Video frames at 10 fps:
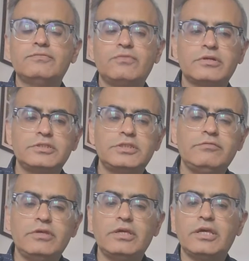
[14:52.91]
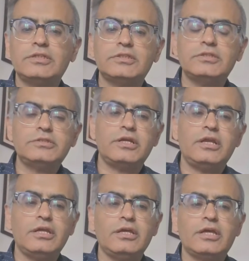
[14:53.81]
for receiving cases,
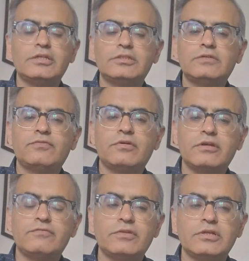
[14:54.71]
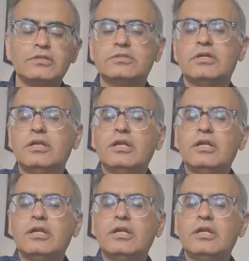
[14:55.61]
sending cases, for referrals,